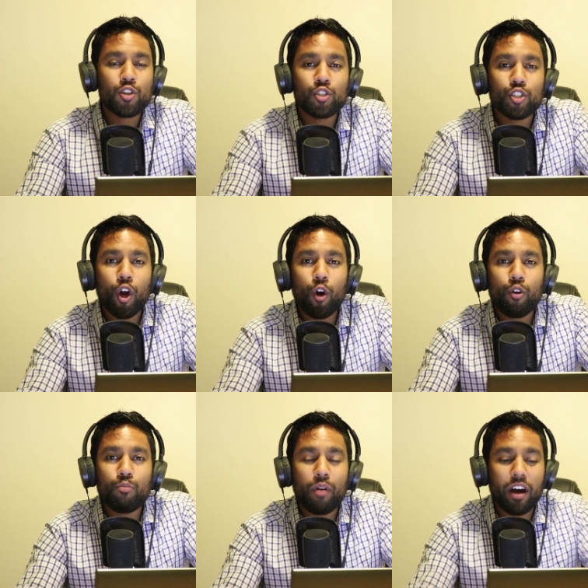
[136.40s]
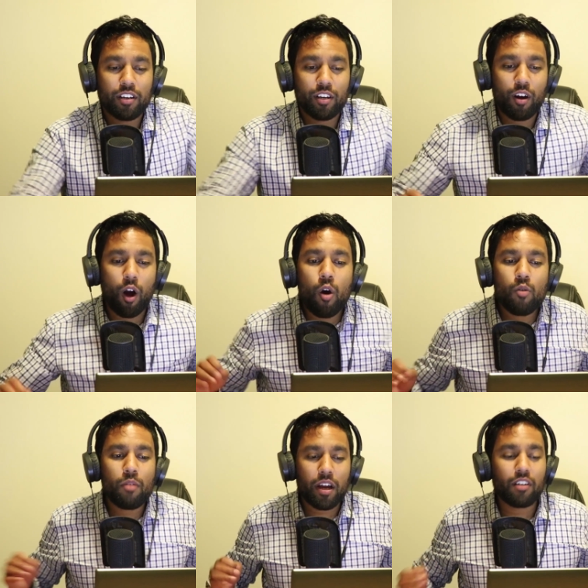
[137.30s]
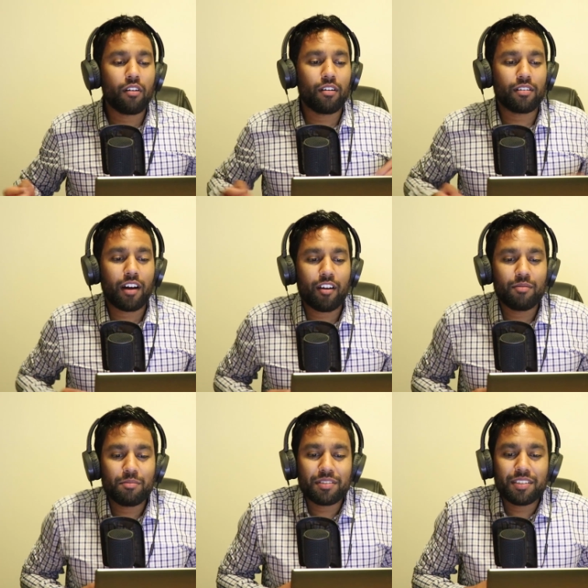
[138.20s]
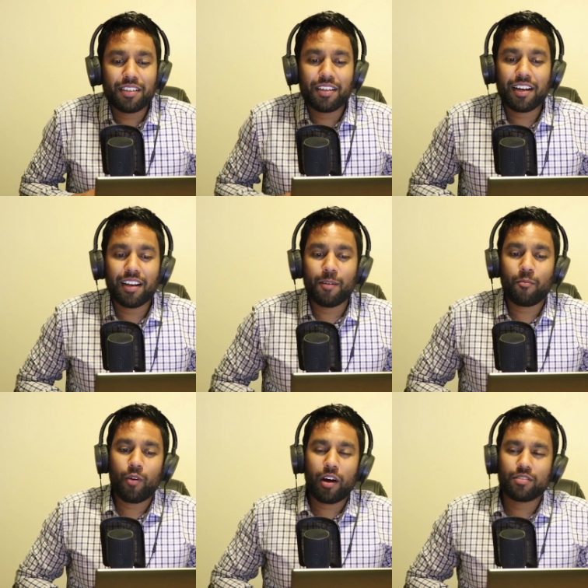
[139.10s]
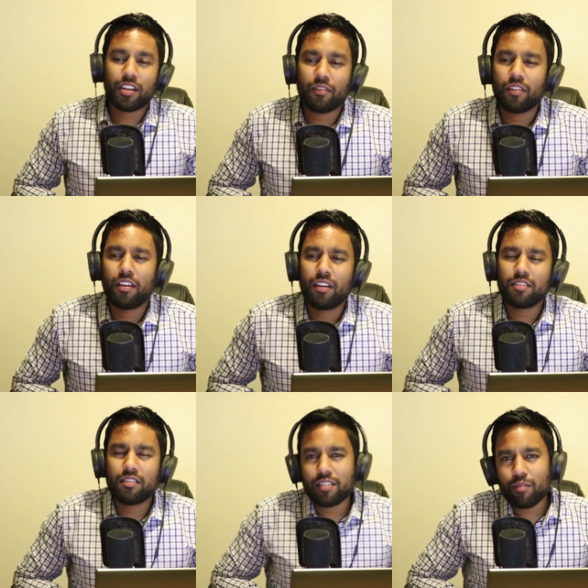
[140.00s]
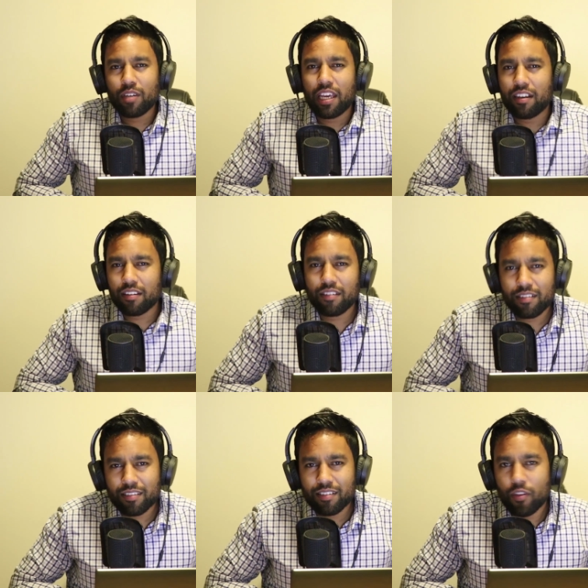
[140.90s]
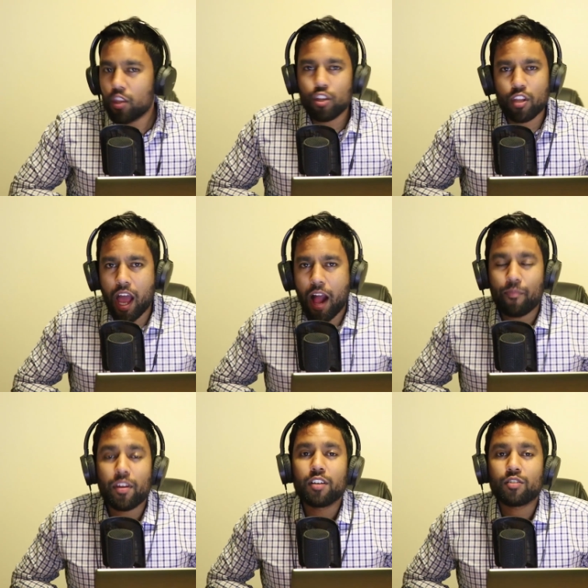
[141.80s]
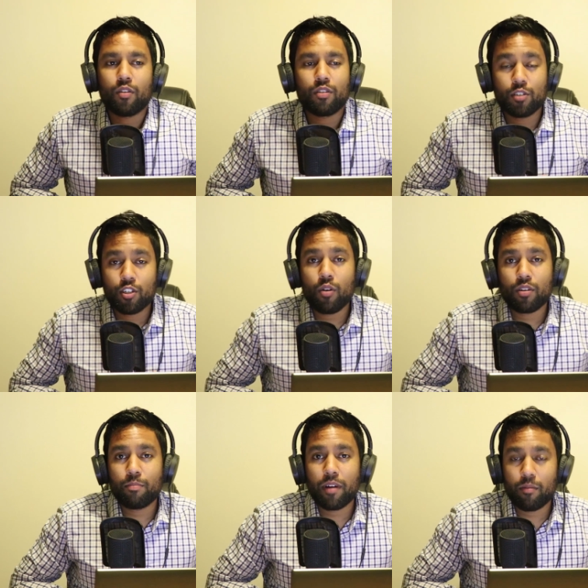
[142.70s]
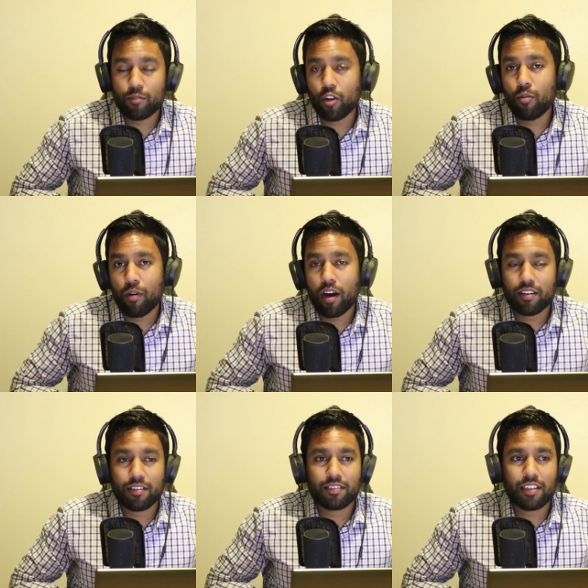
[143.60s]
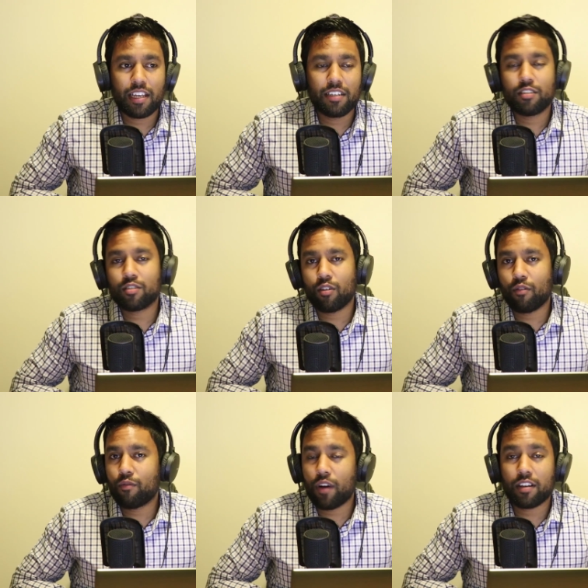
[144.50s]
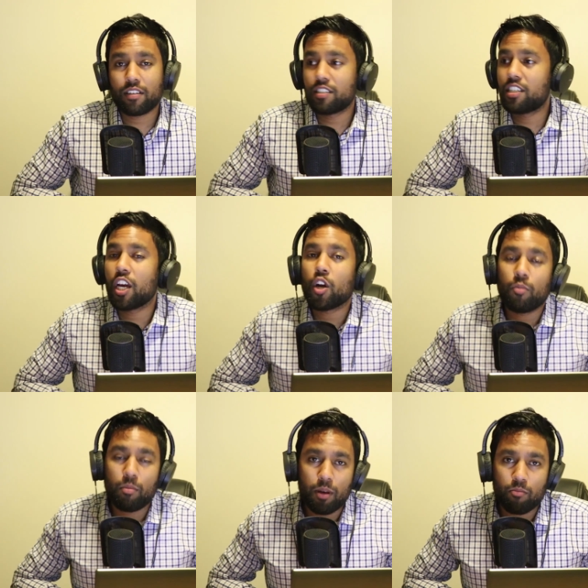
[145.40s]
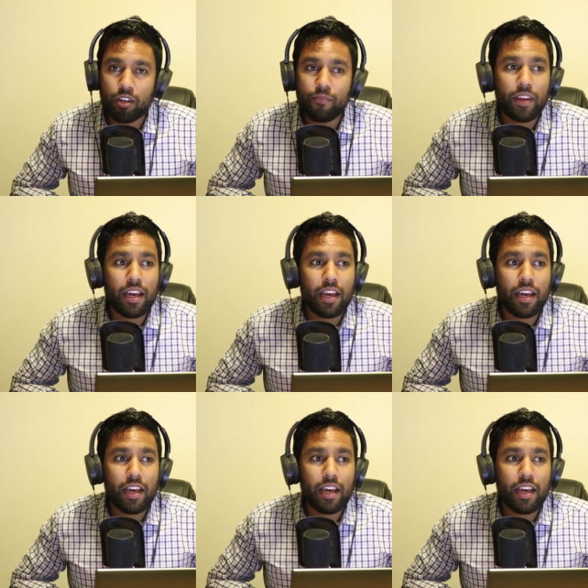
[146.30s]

Joe Biden. Oh my god. I remember seeing a clip where I was like, did someone edit this? Nah. So the joke about Joe Biden is that he's just got fucking terrible memory.